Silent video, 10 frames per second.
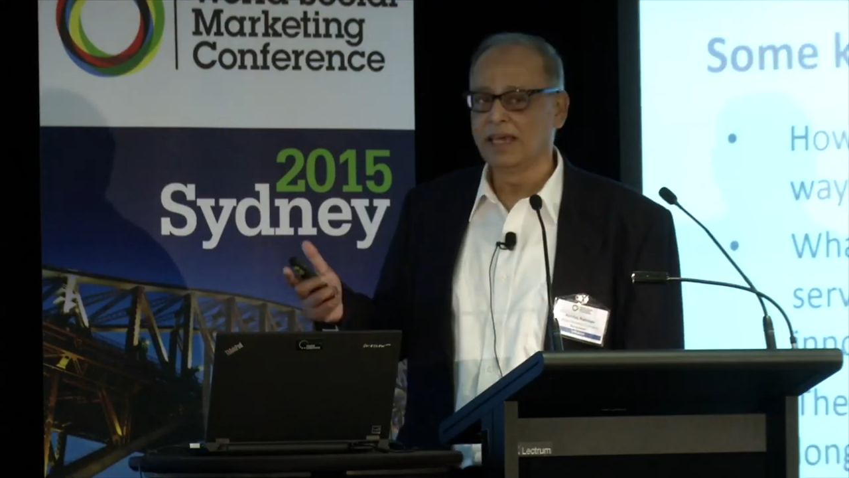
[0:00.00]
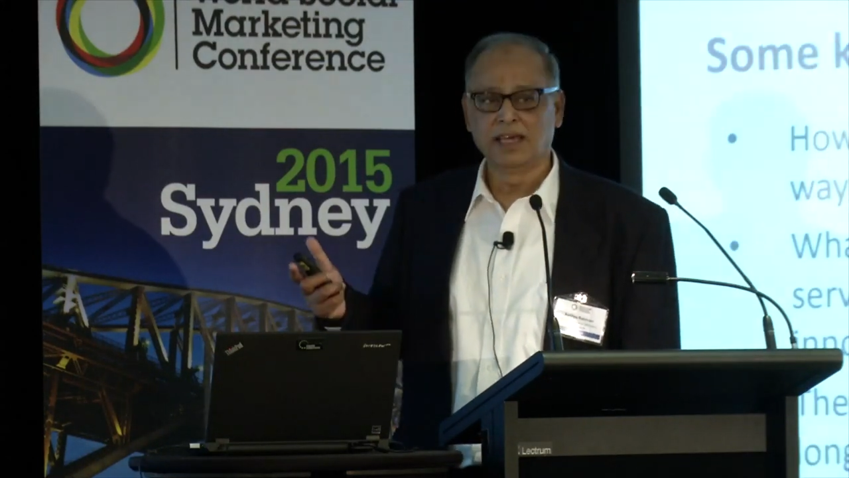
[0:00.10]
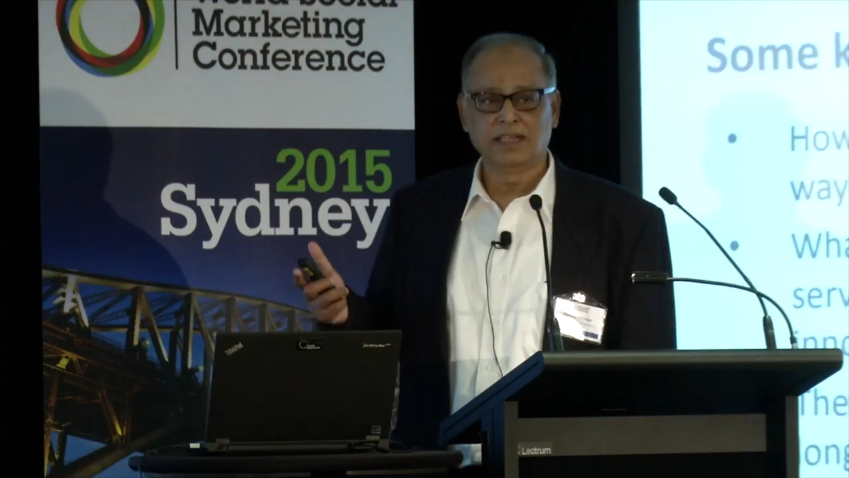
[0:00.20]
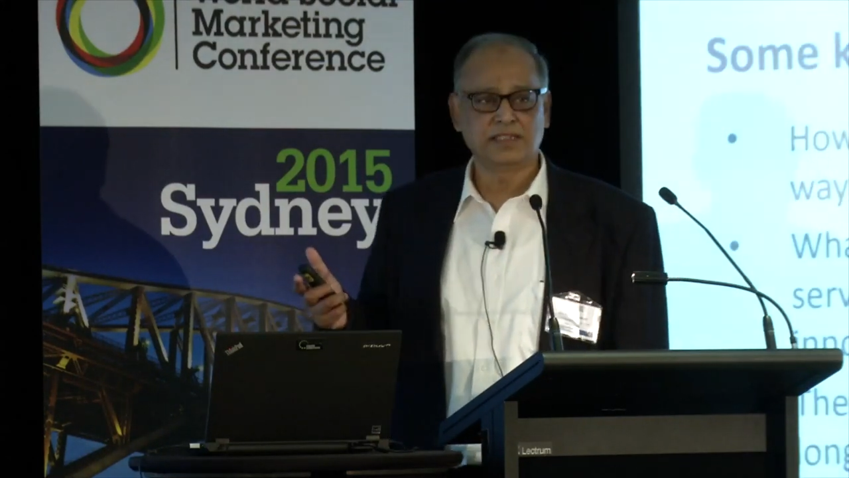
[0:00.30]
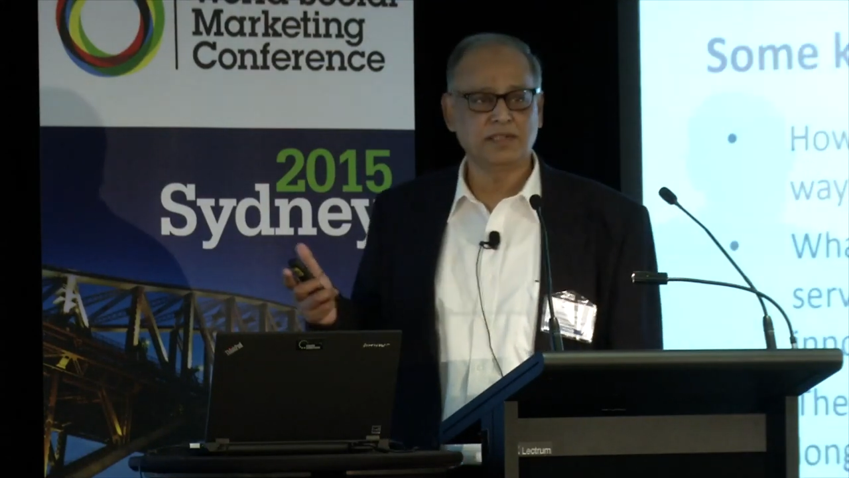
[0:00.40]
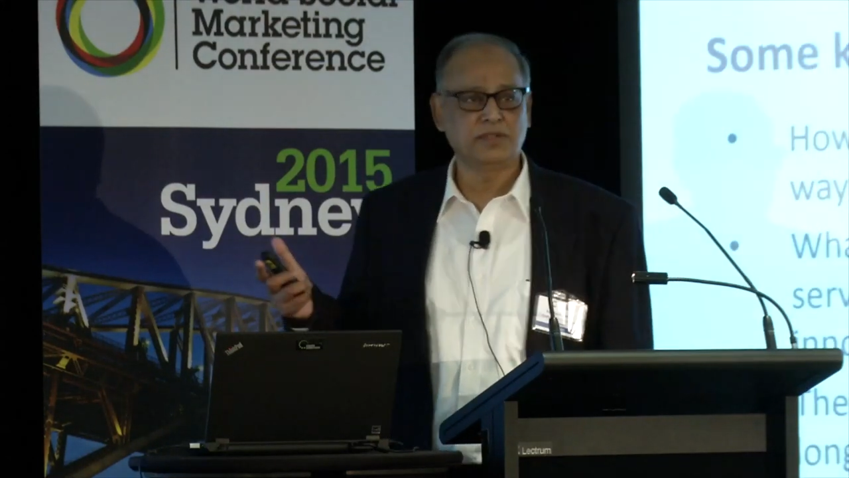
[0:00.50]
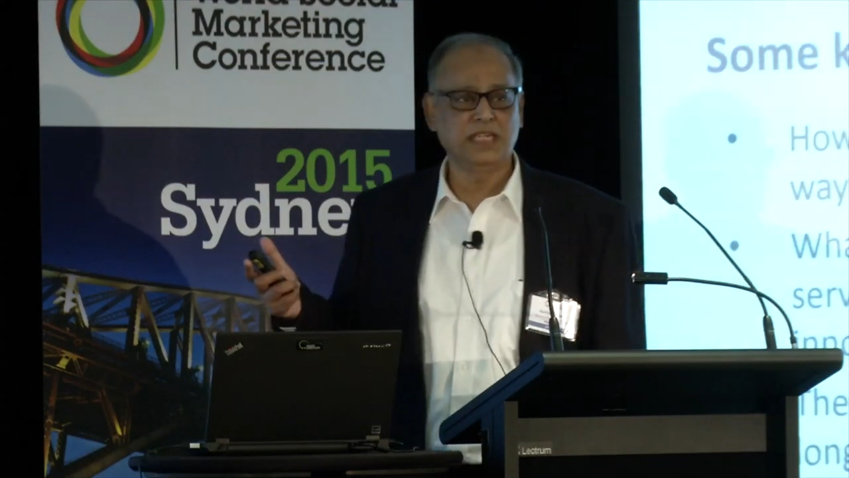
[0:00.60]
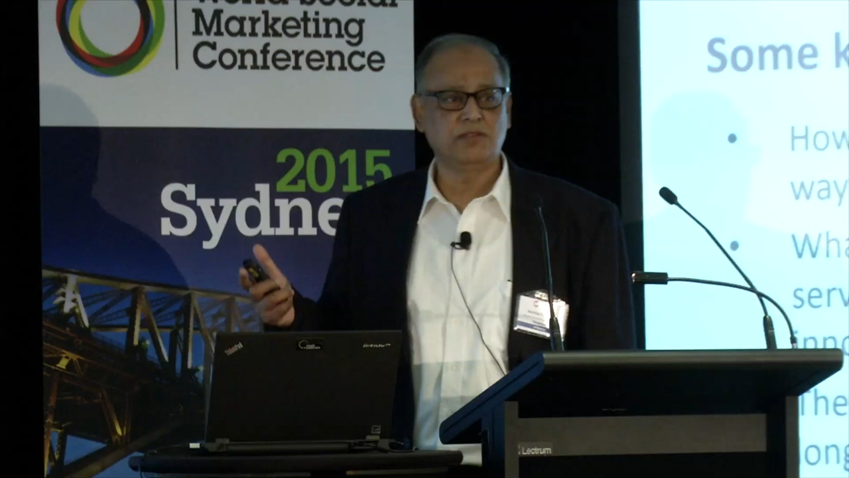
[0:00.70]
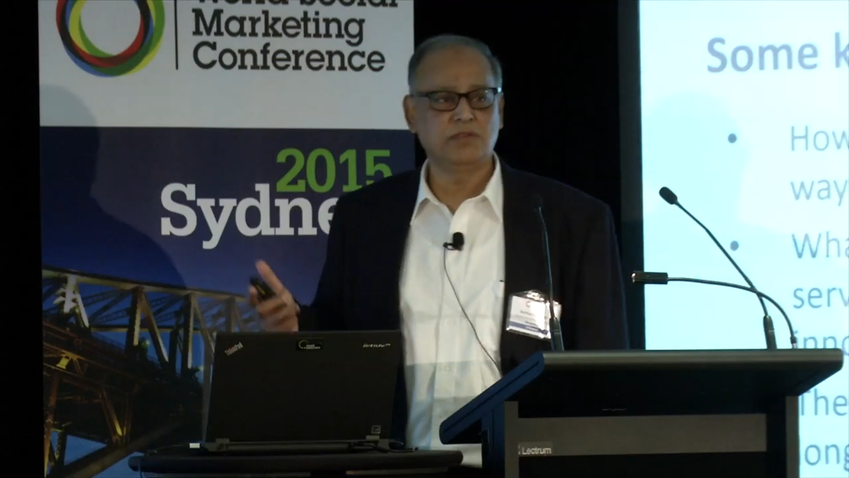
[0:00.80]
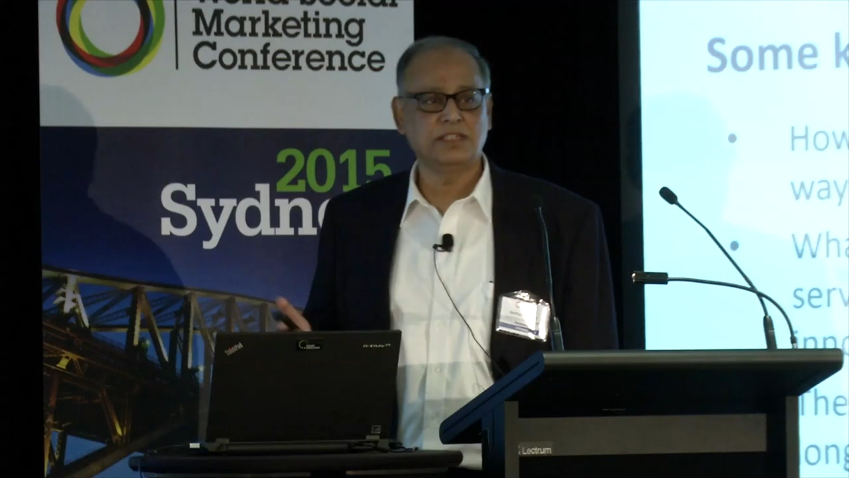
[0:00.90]
There's some
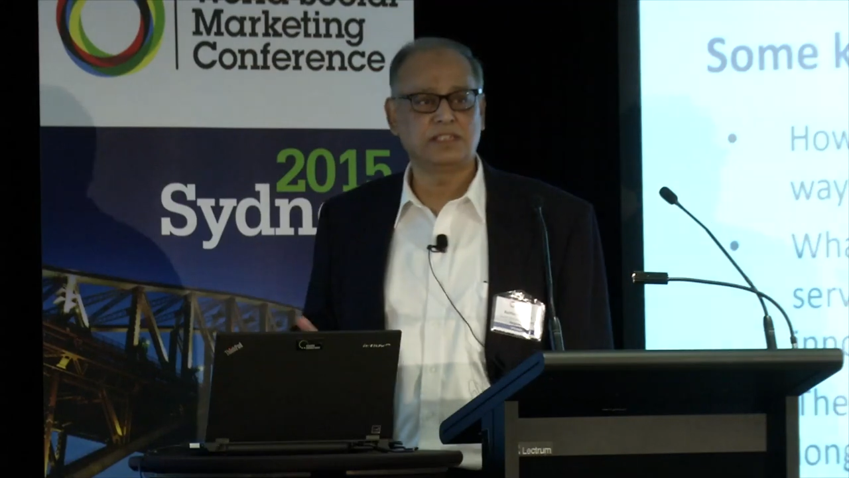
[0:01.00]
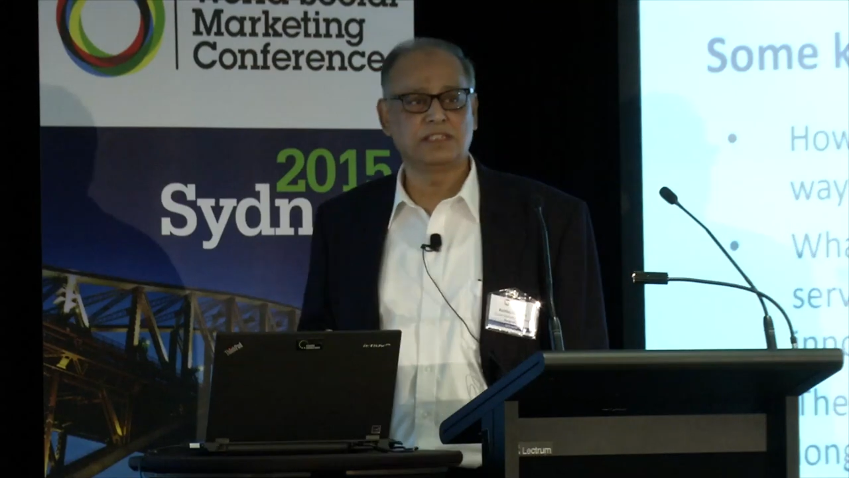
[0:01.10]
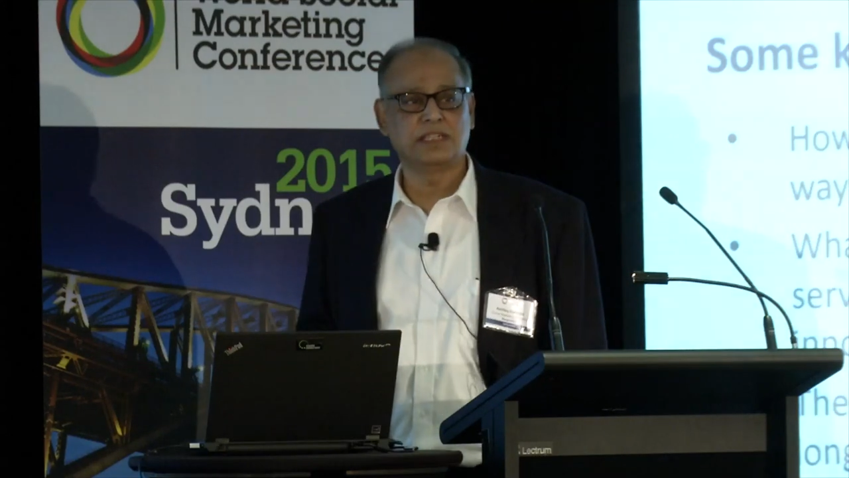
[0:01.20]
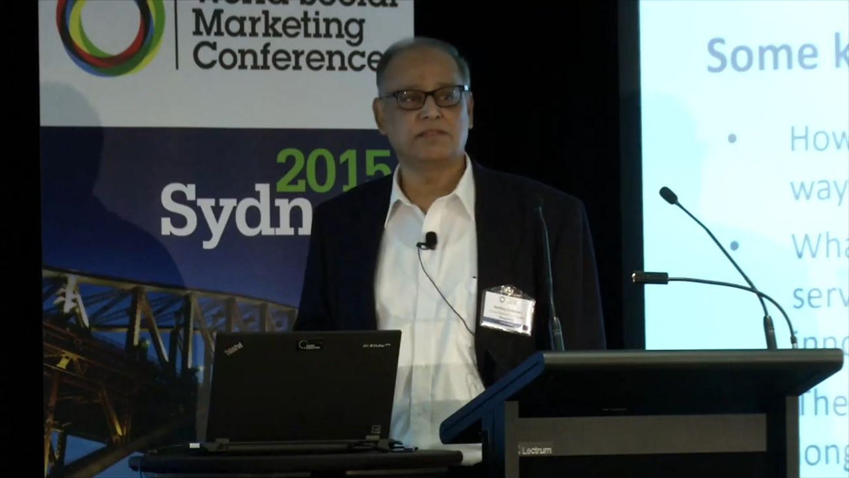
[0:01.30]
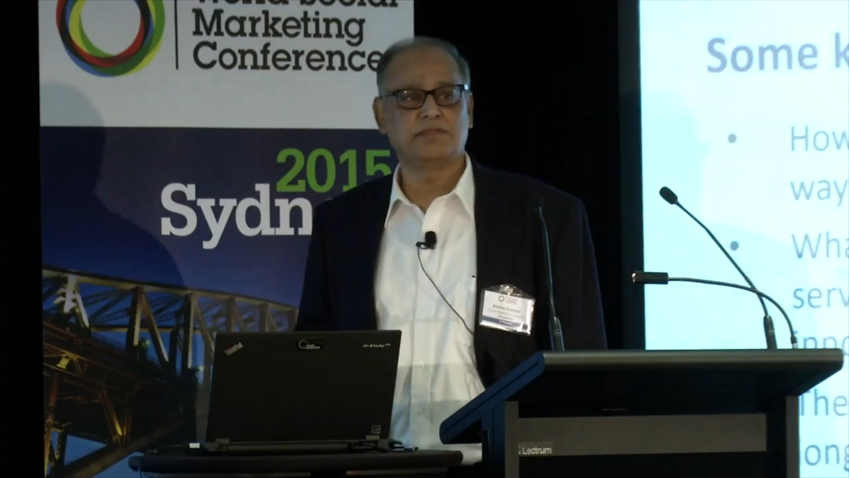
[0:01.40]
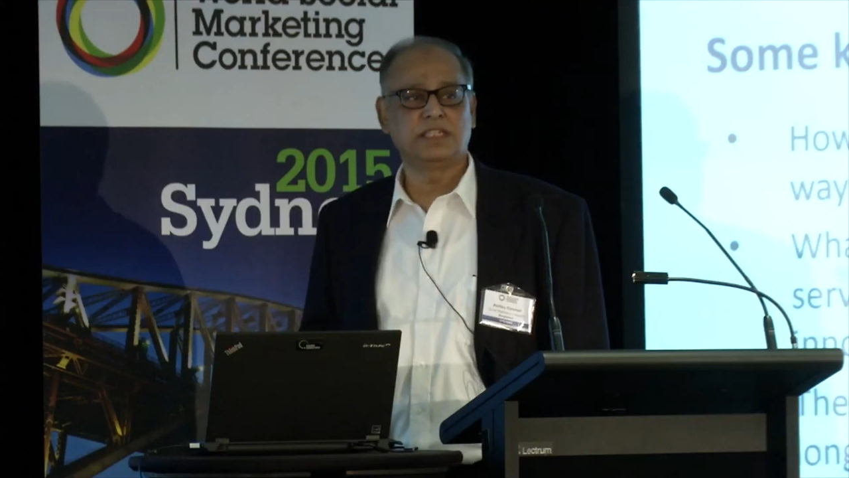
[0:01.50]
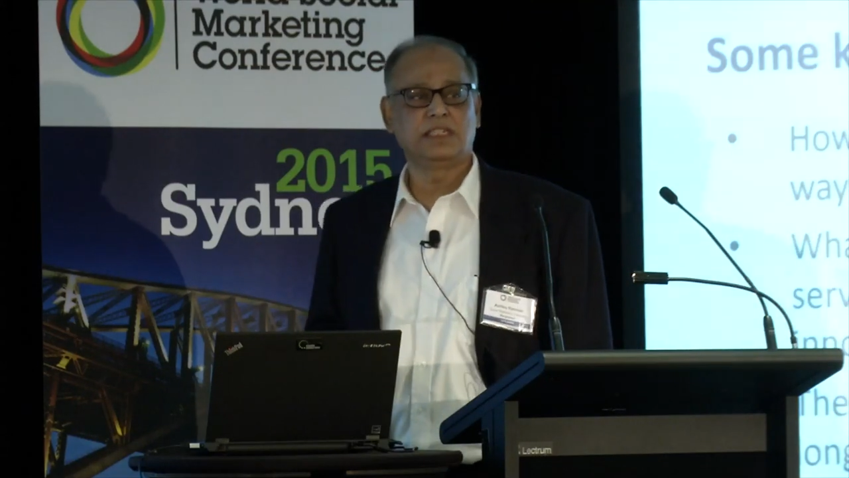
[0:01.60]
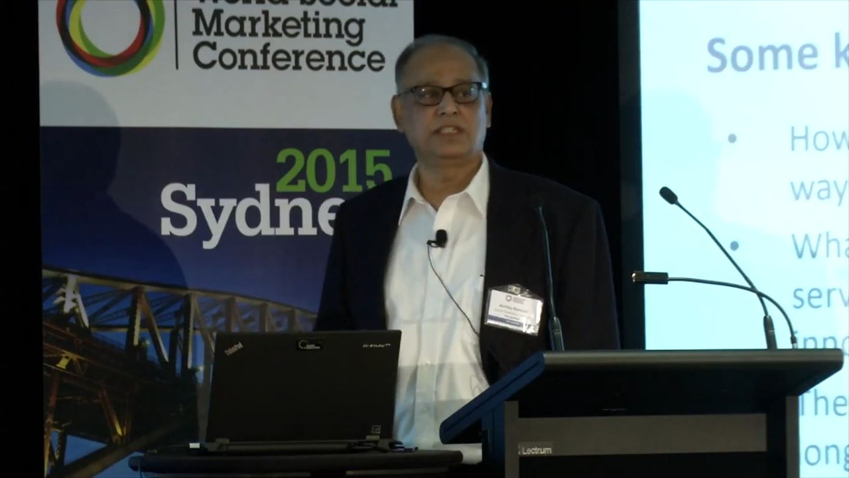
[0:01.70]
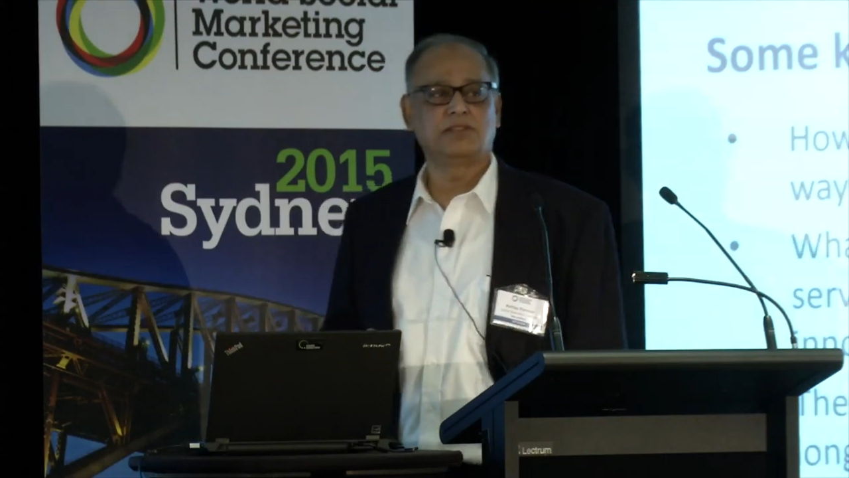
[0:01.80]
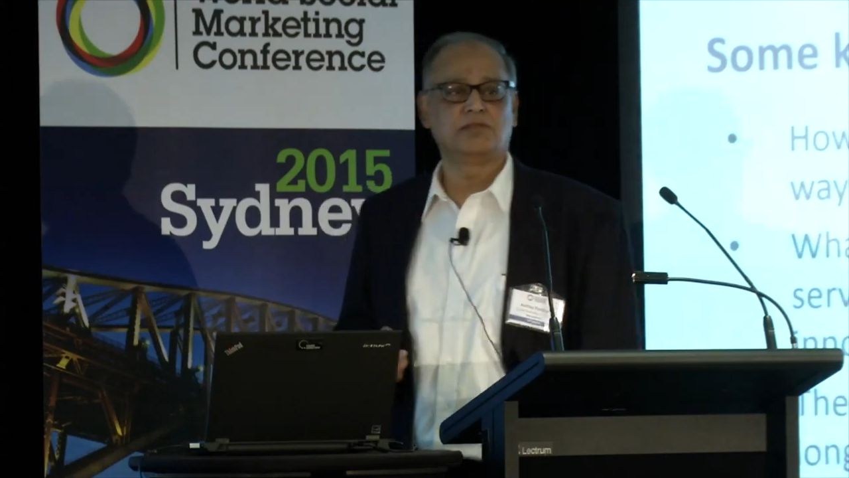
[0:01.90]
key questions that we
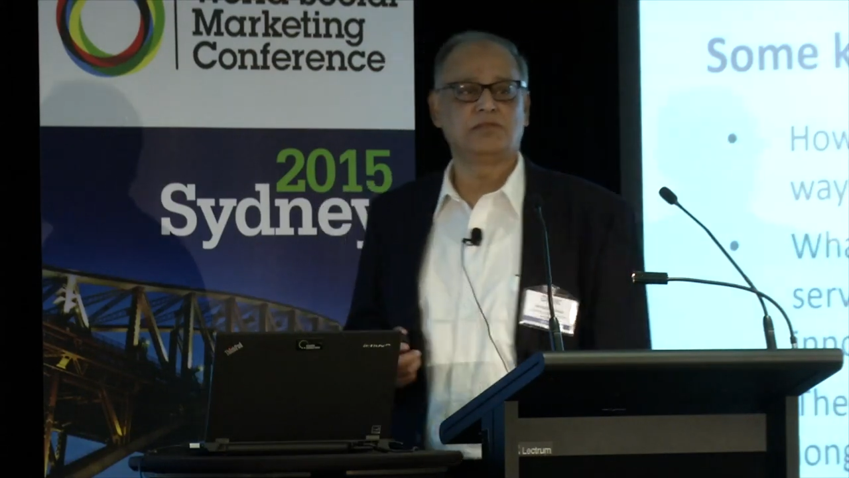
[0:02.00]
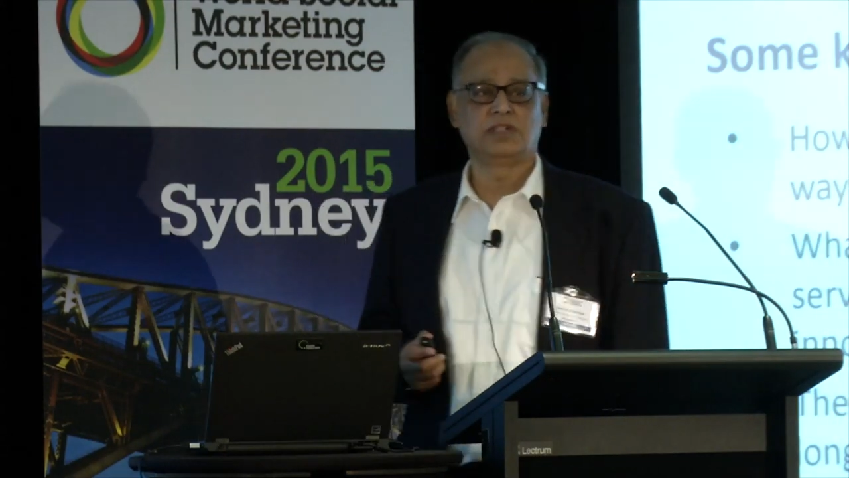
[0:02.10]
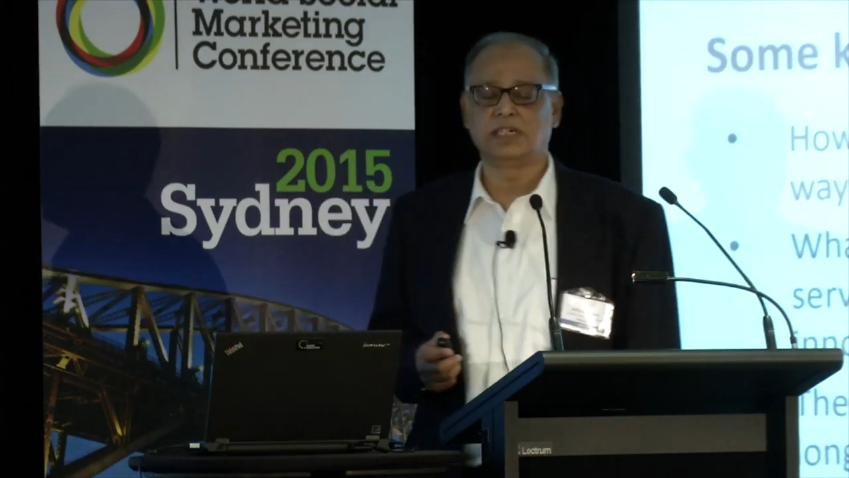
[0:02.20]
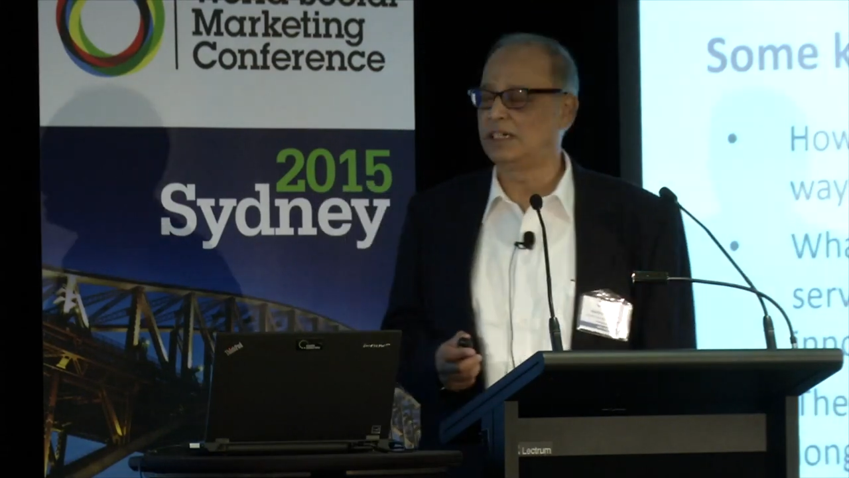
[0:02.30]
need to